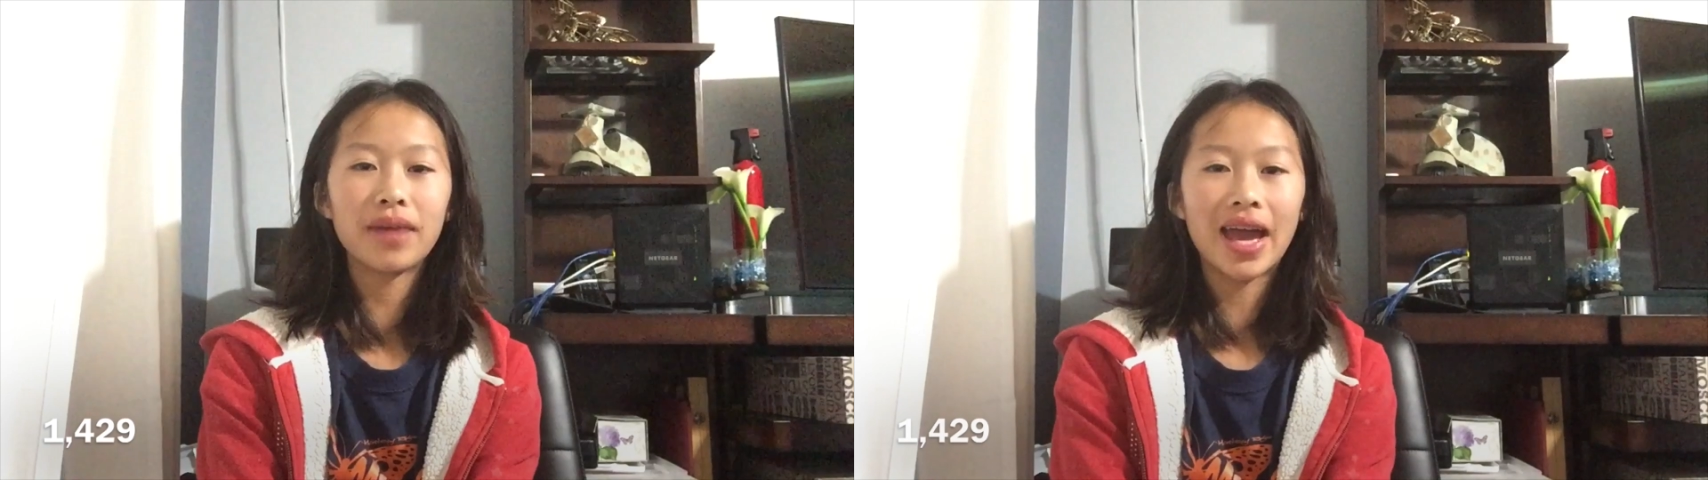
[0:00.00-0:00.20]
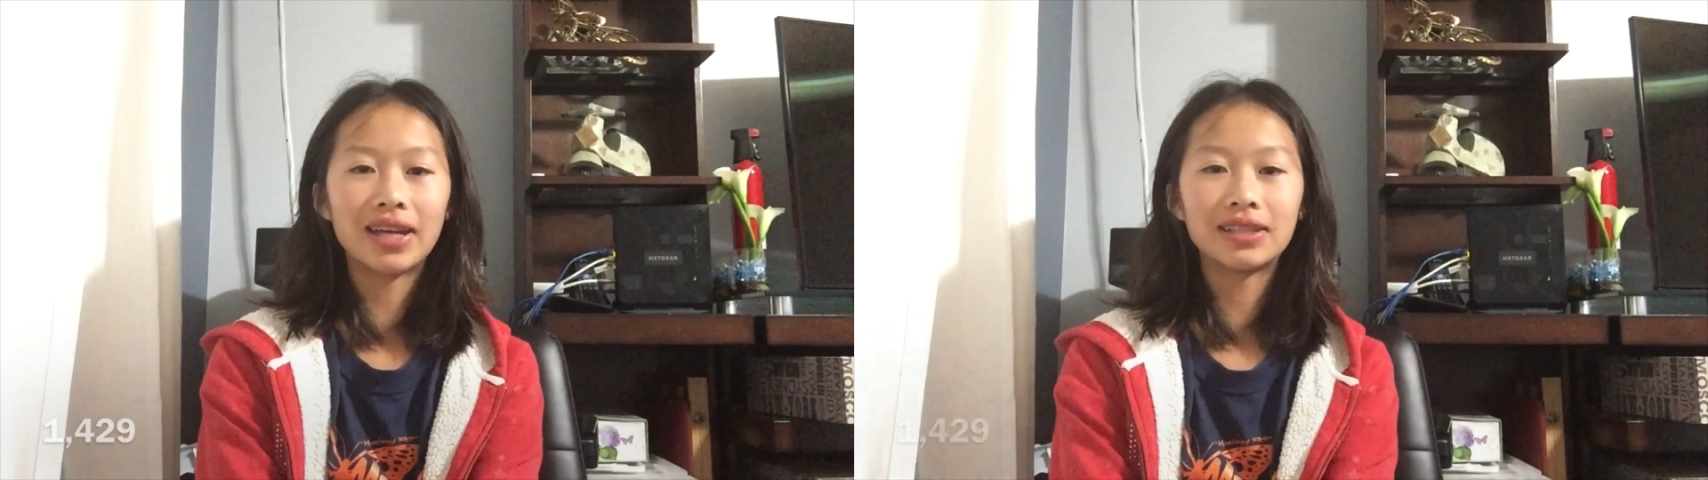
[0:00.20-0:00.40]

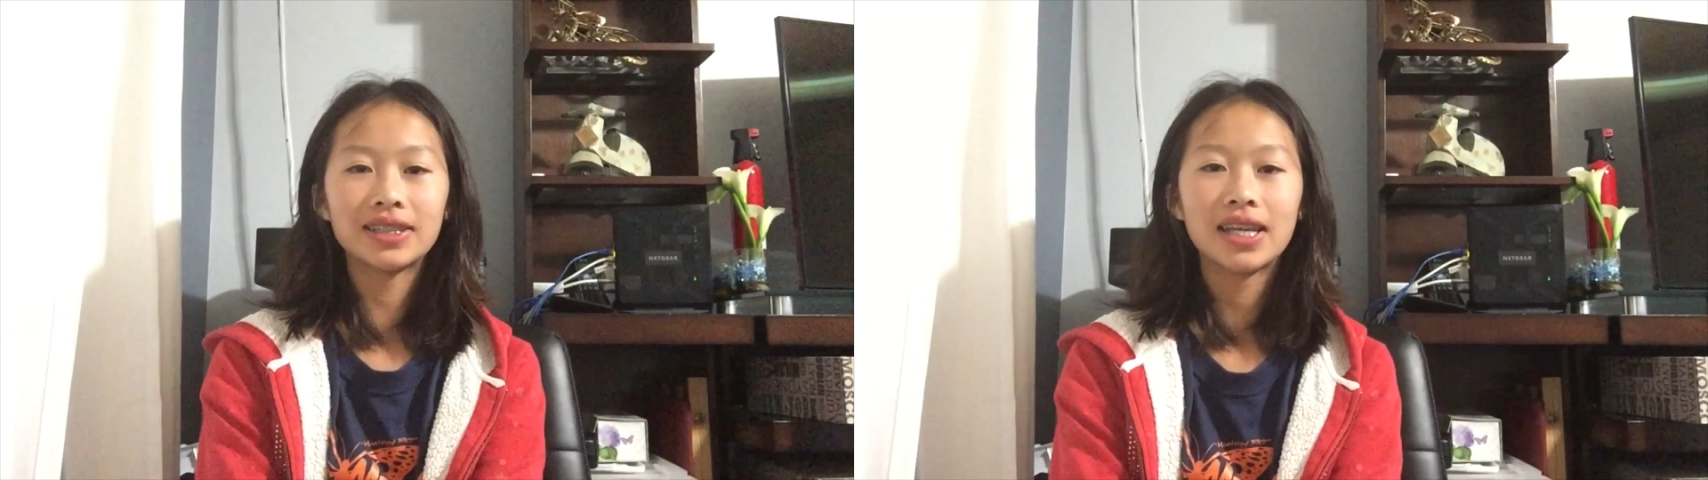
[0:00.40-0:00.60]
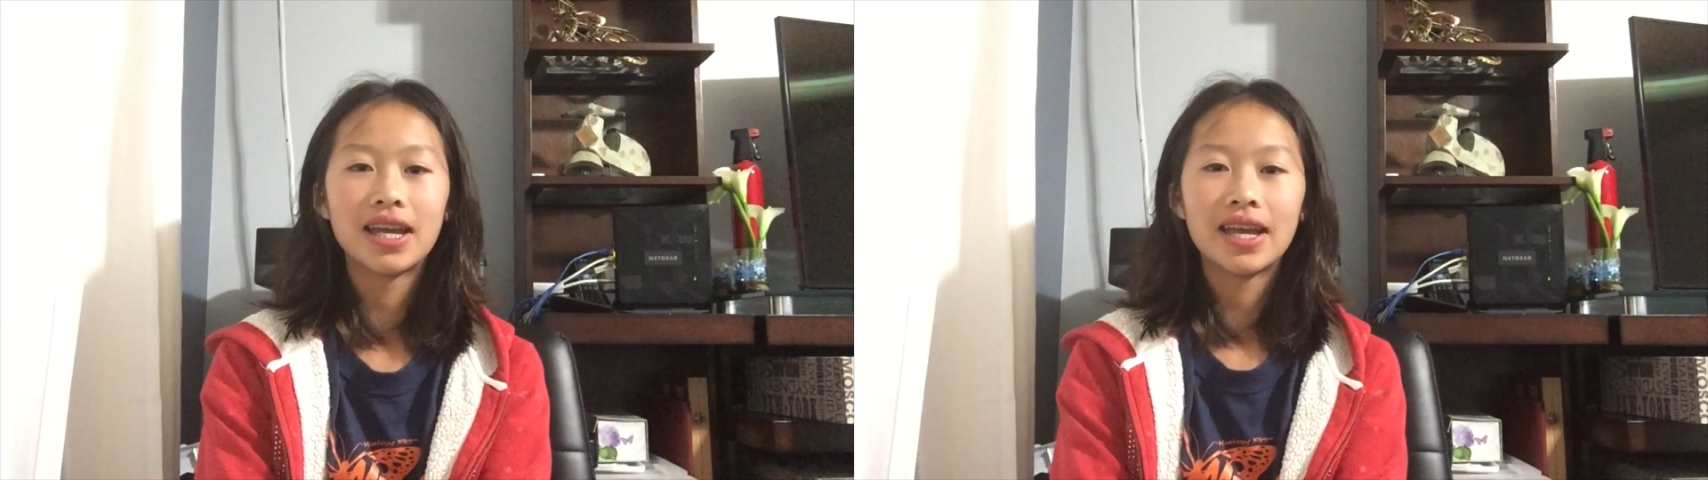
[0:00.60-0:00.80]

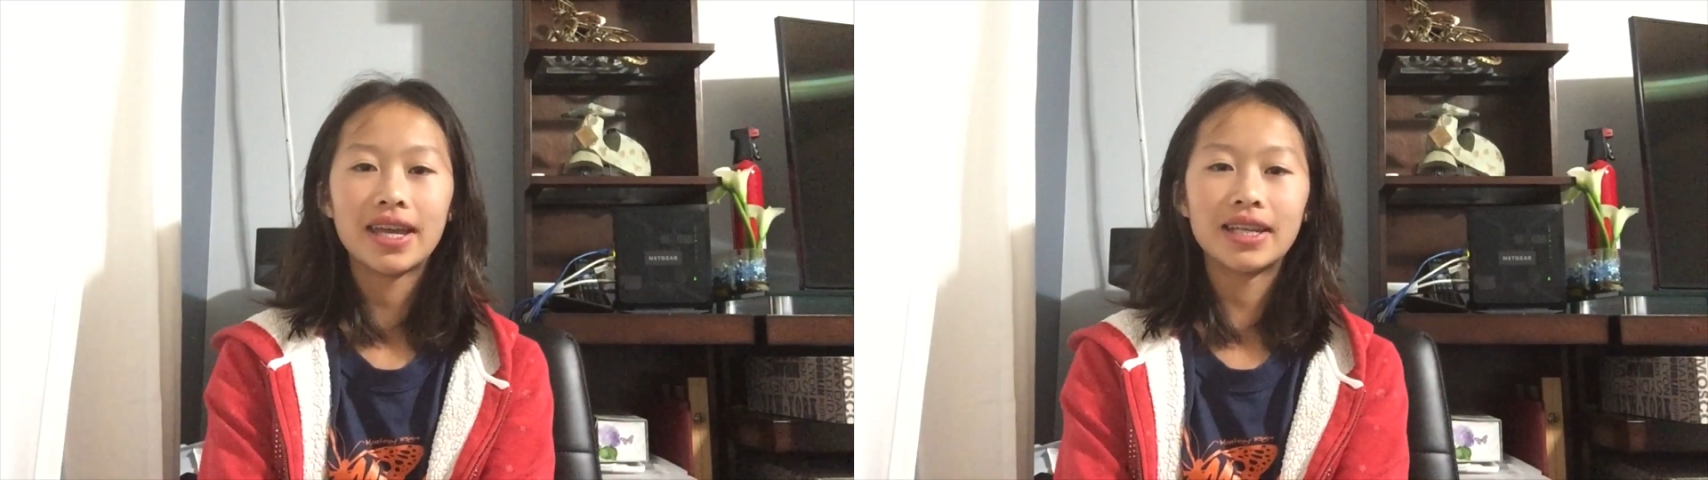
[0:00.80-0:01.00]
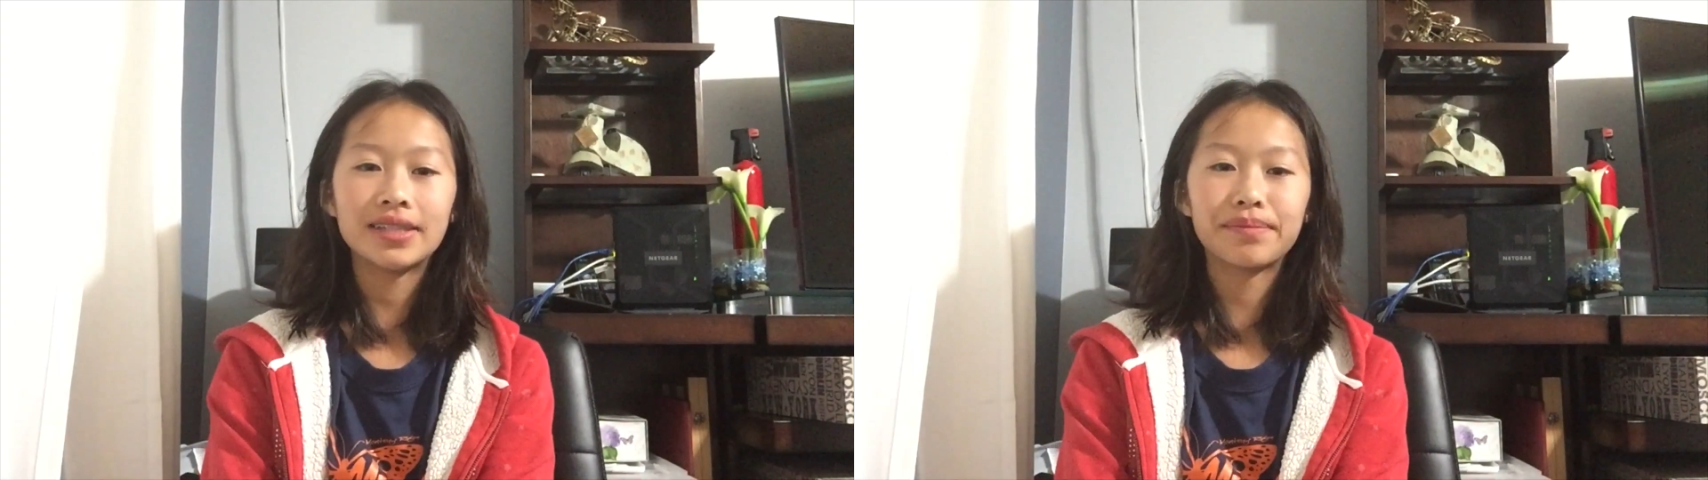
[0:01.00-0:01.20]
miles
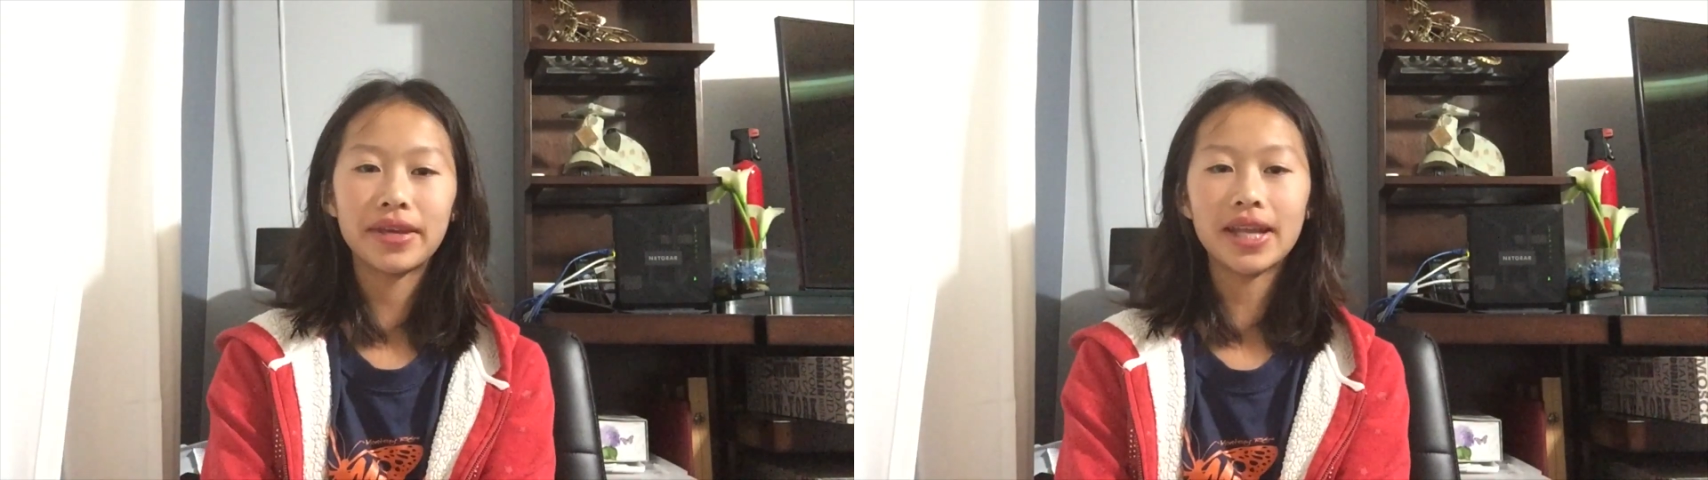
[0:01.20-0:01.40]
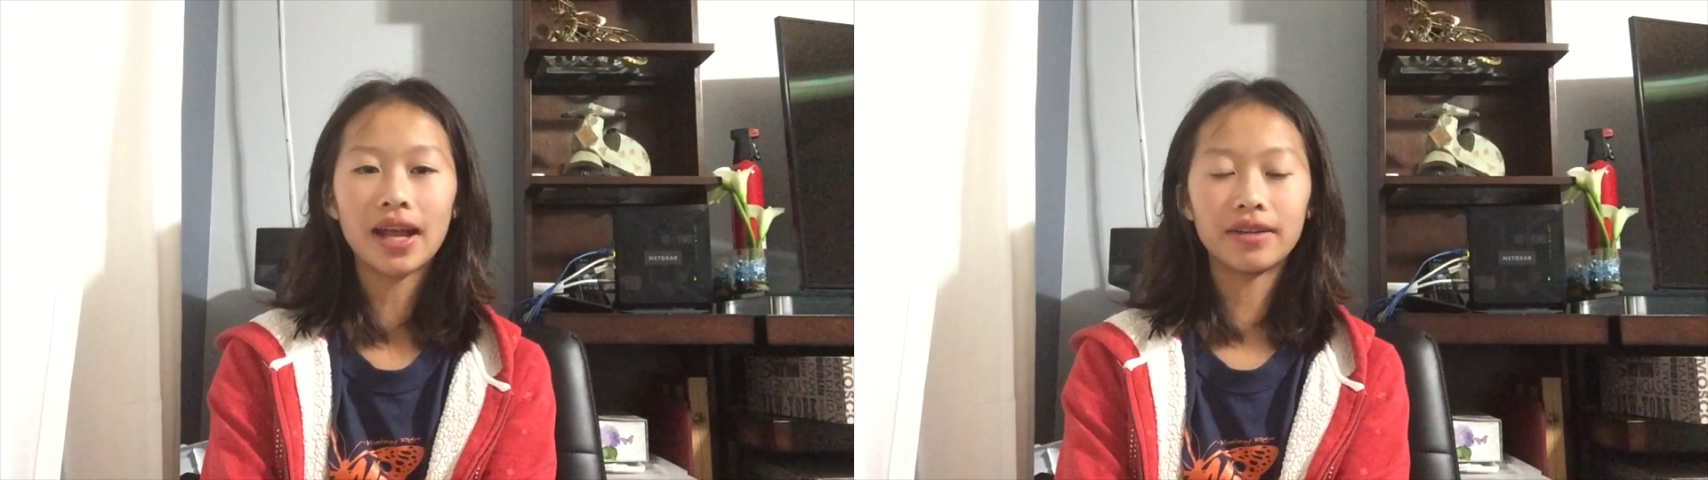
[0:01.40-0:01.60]
and is
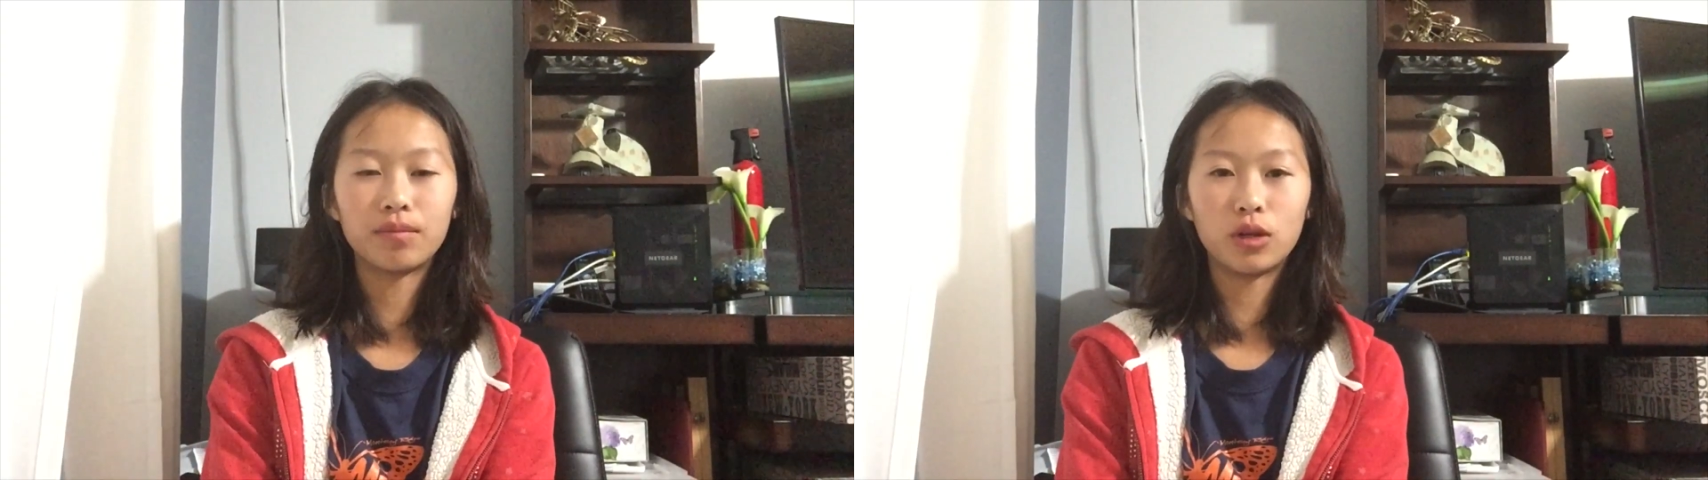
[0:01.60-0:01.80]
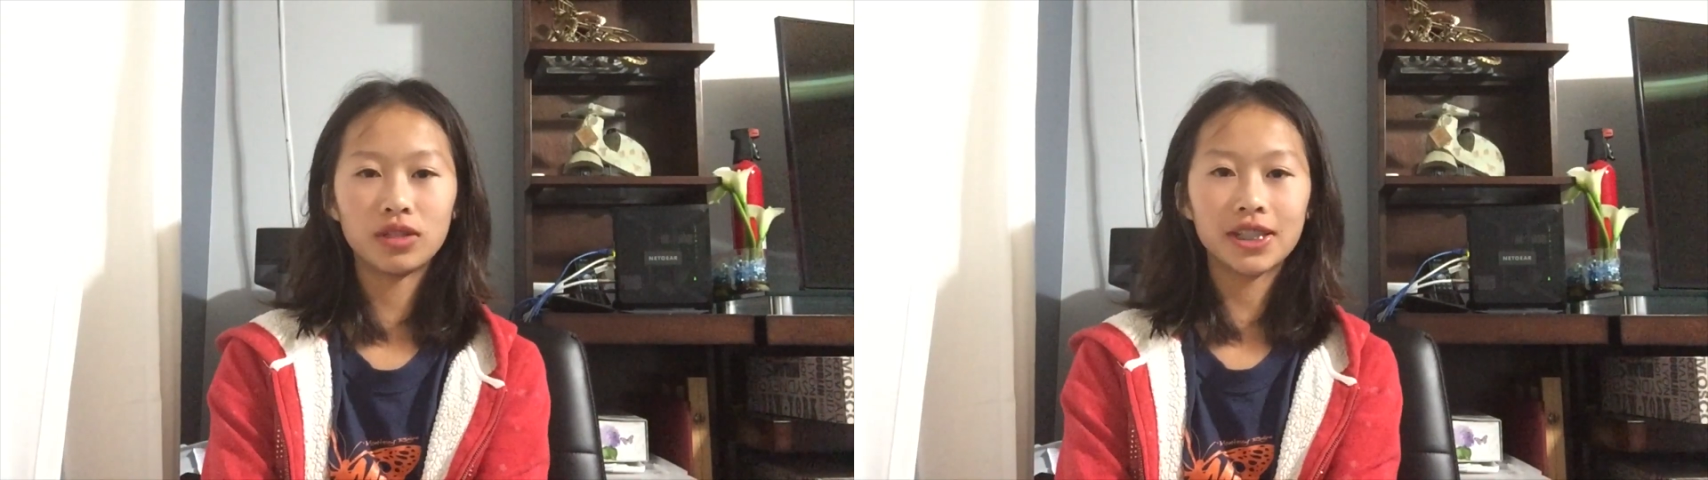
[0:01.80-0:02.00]
made out of
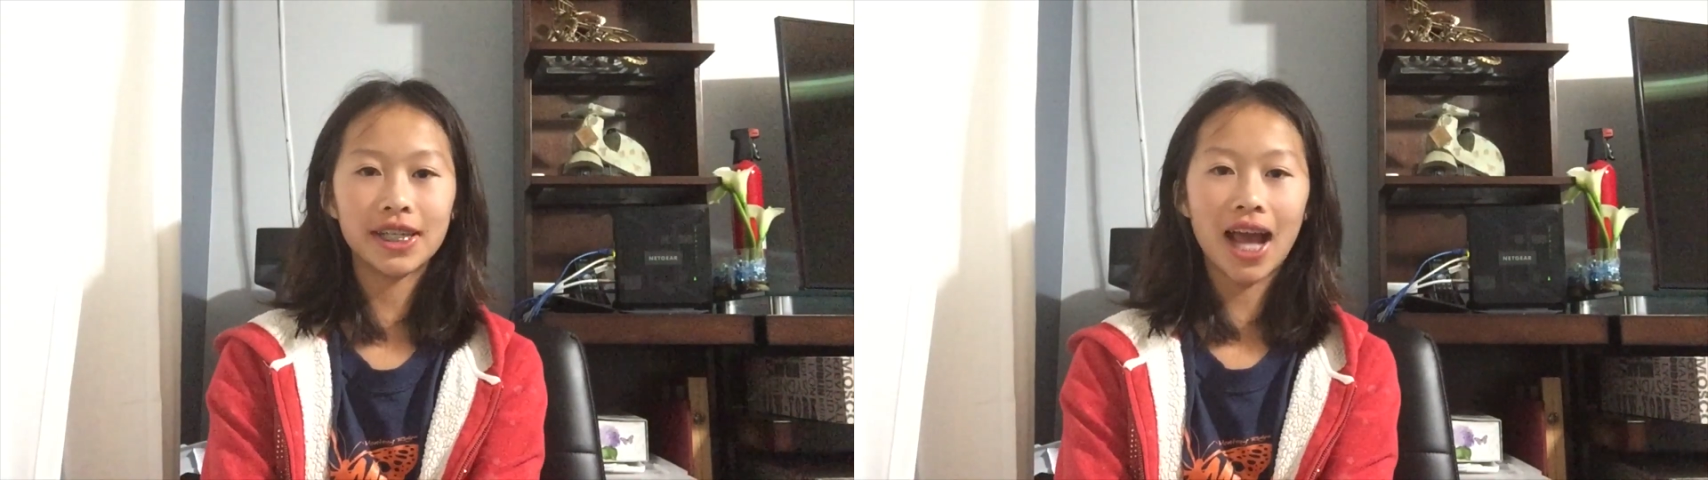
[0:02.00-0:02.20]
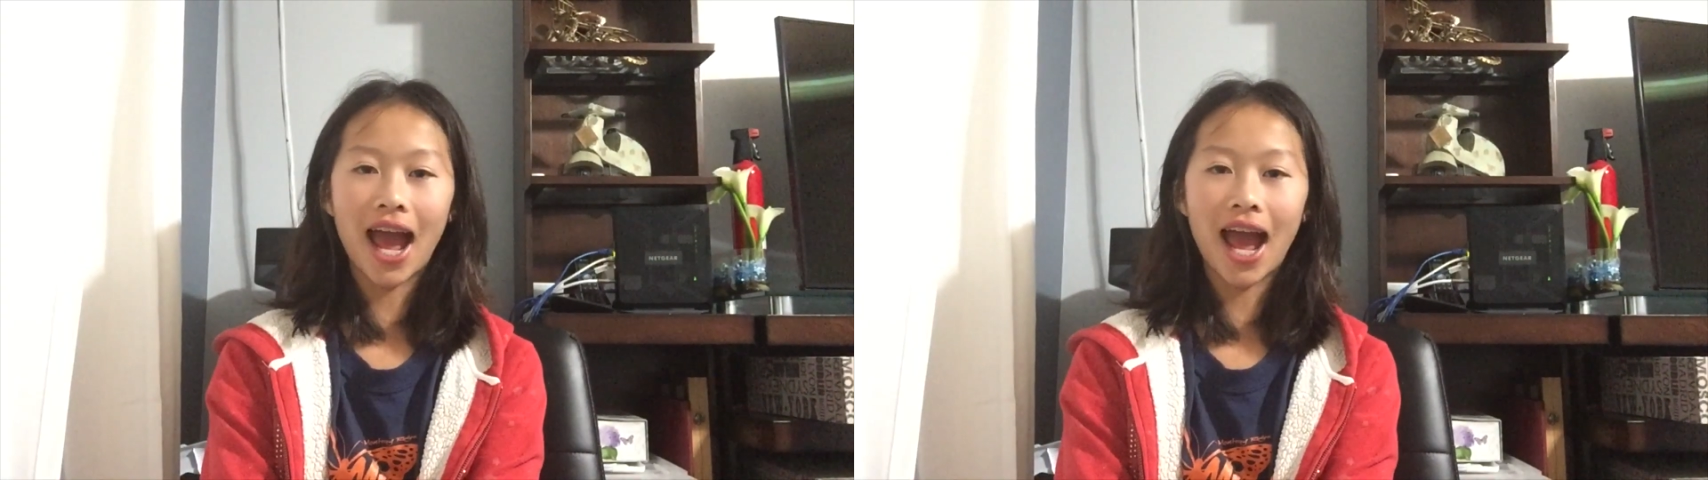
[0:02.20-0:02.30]
molten